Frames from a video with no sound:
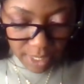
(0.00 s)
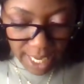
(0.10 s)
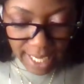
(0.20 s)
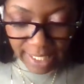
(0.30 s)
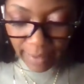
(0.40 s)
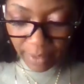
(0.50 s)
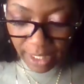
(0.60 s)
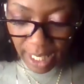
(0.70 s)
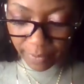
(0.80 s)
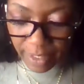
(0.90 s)
Yeah, definitely
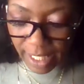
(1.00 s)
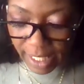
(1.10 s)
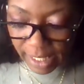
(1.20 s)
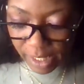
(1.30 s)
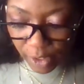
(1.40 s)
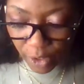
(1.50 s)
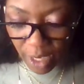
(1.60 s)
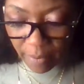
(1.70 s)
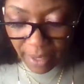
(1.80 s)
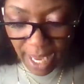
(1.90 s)
a lot of tens. So you're
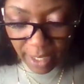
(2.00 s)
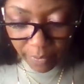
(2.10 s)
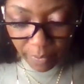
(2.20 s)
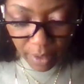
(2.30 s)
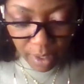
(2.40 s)
coming out of